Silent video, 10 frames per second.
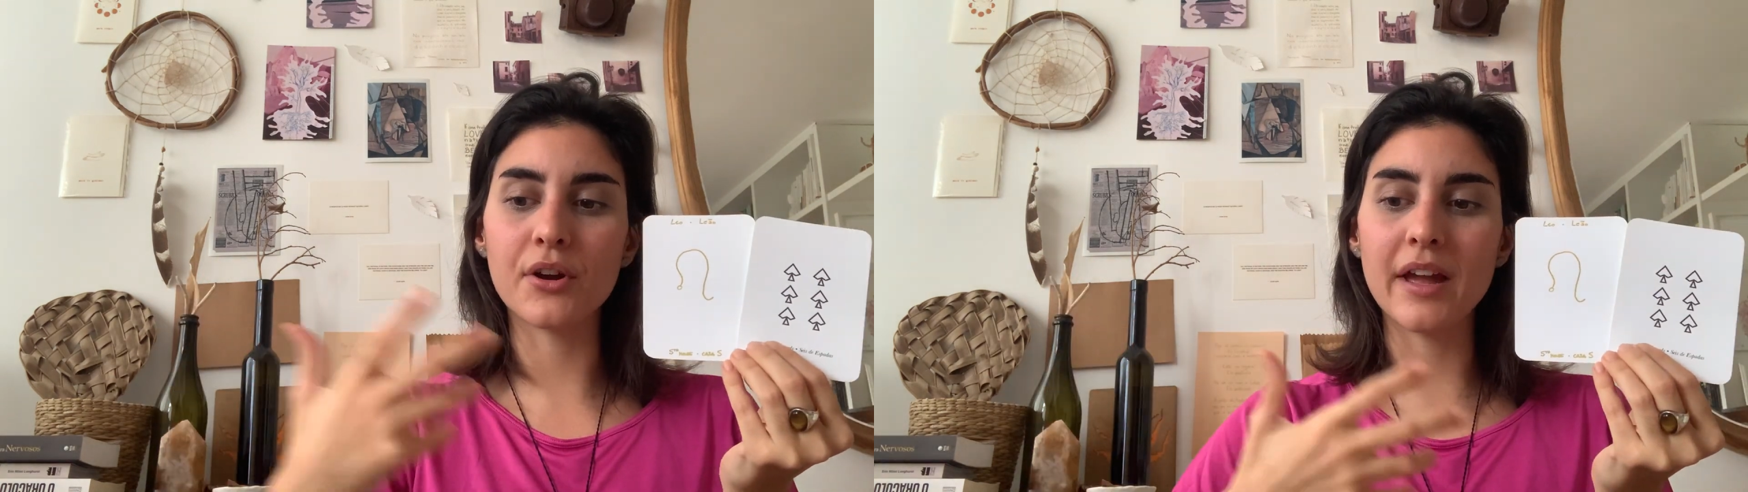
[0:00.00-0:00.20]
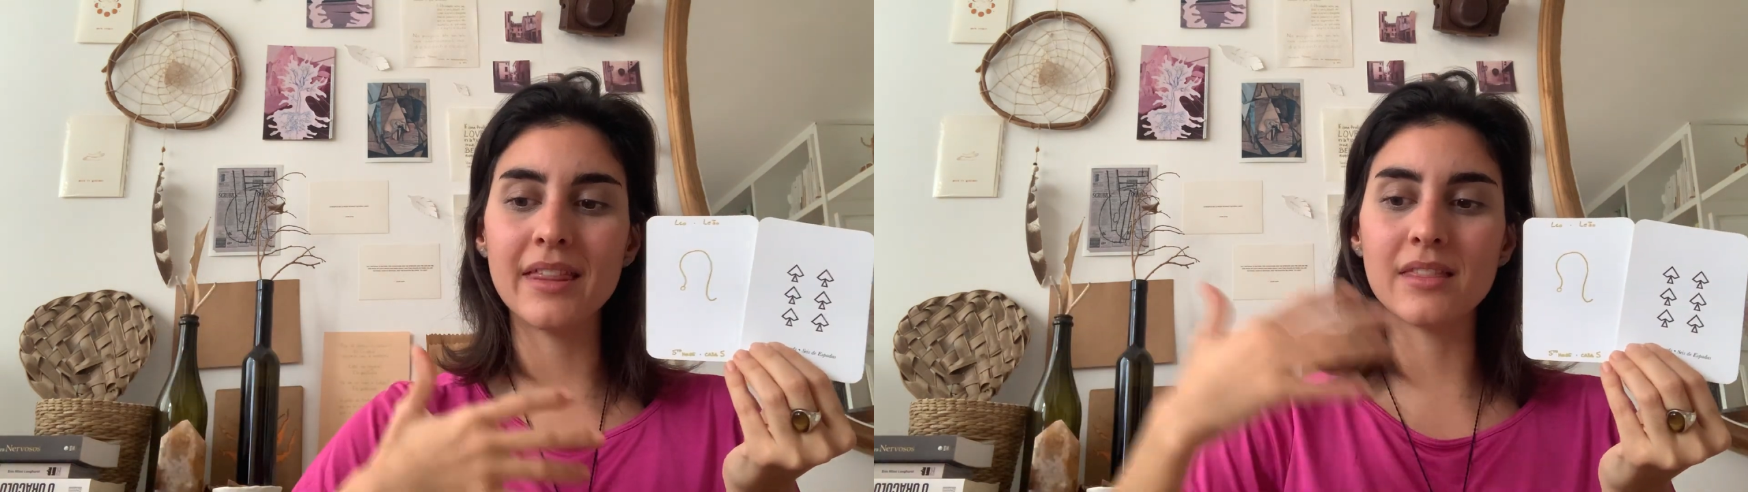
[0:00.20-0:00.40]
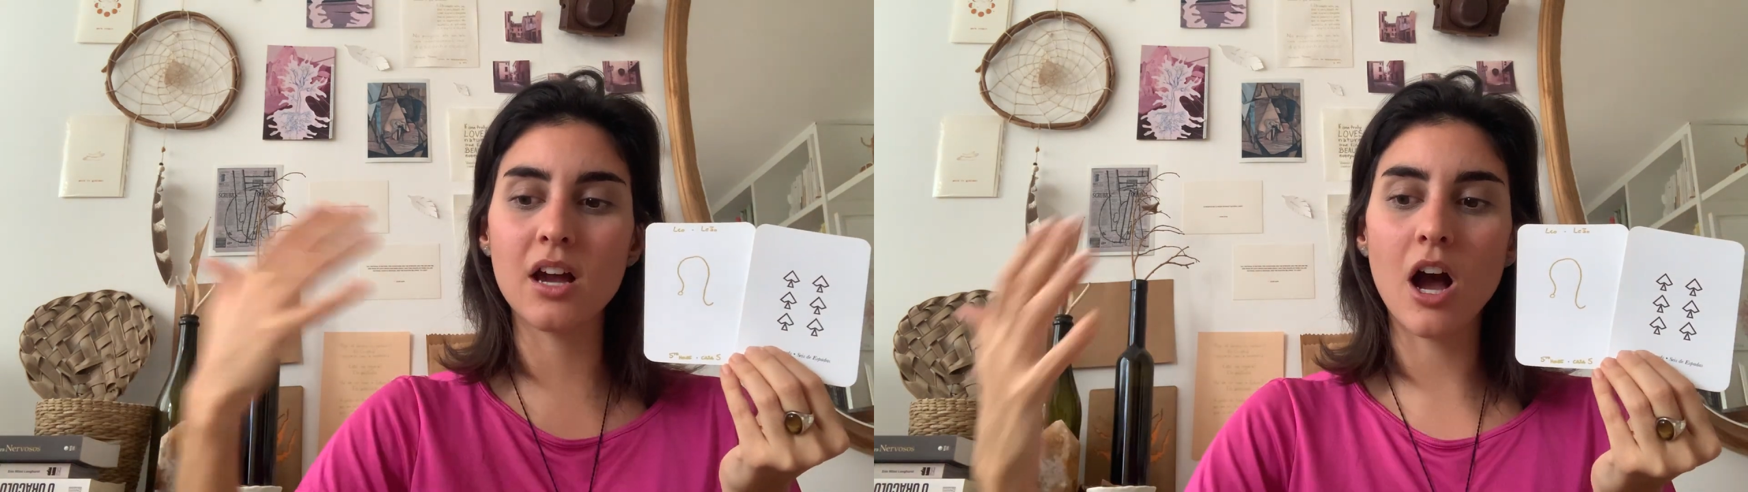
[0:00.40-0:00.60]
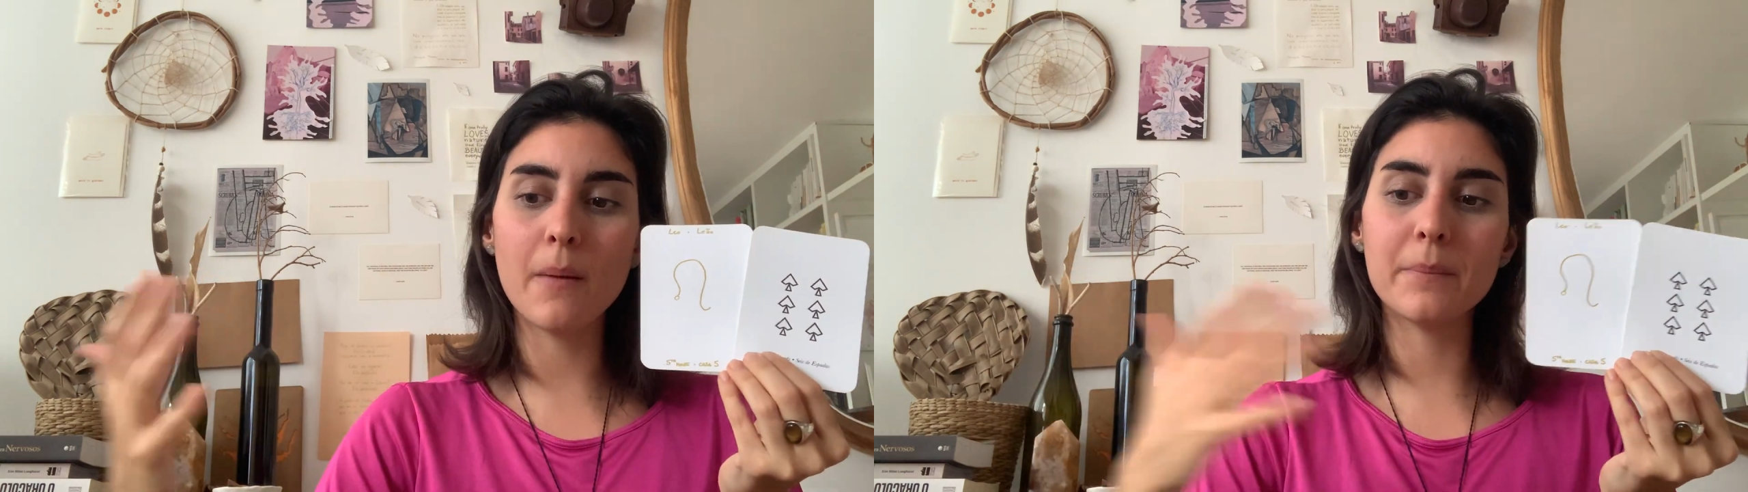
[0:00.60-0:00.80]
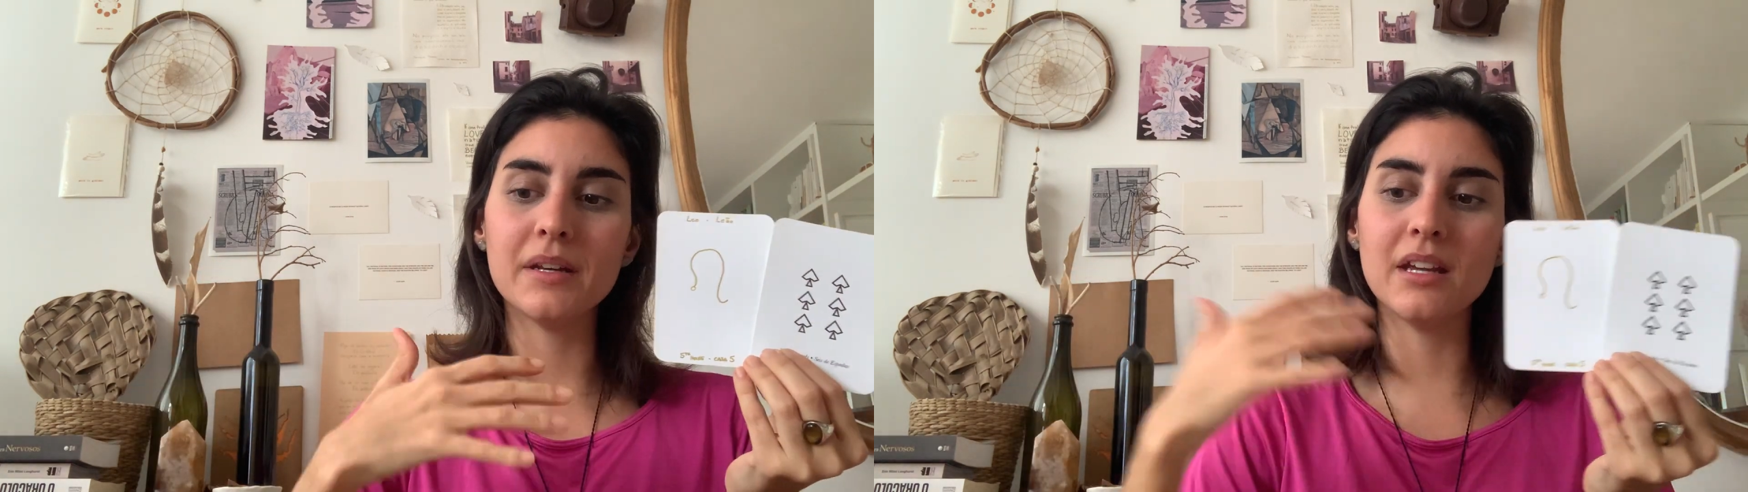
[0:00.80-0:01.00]
and the
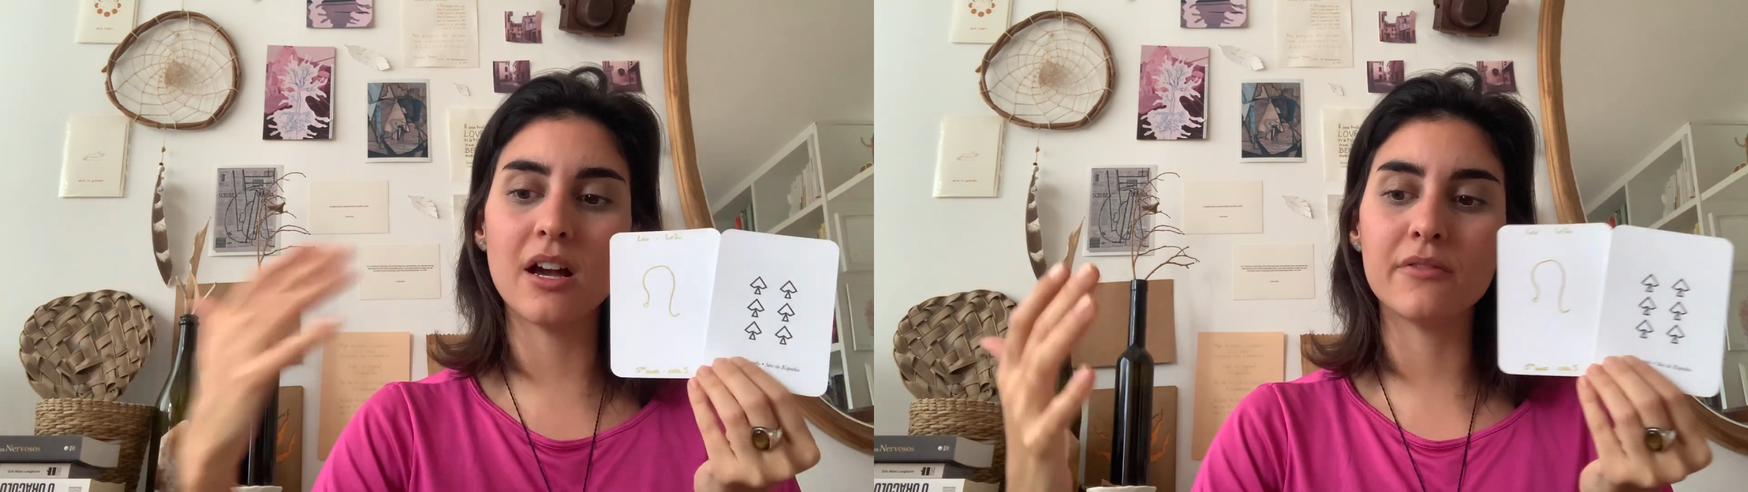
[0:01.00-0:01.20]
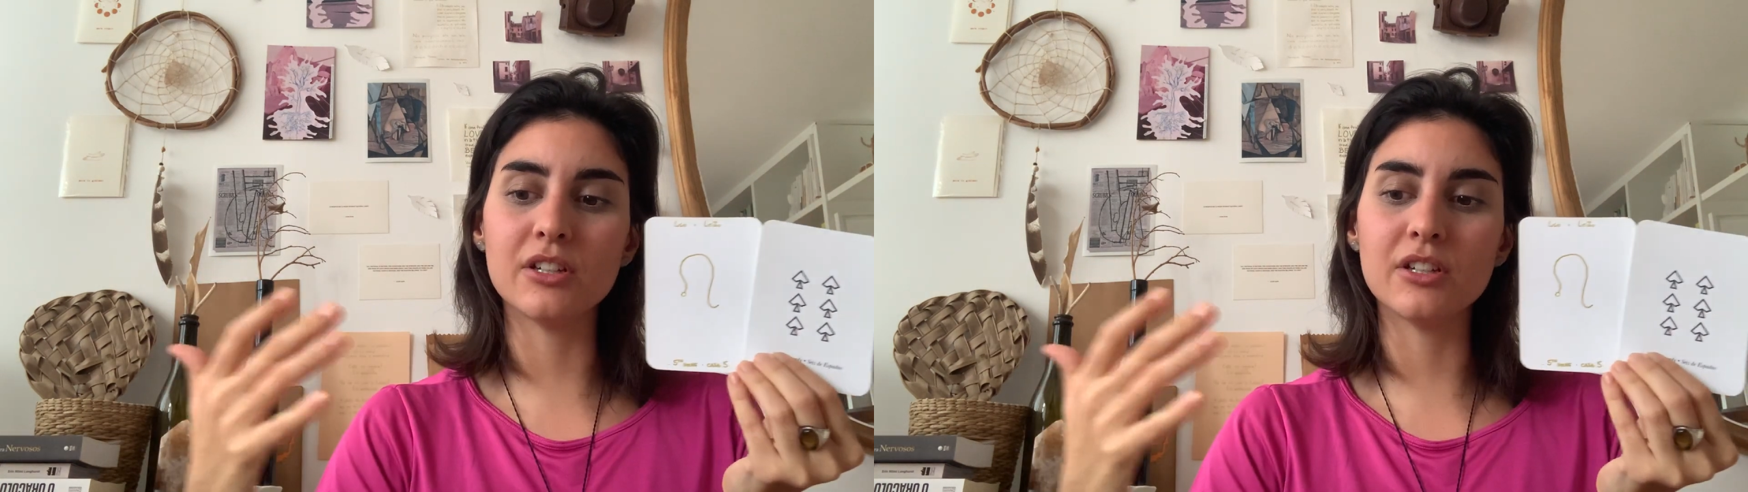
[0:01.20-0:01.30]
company of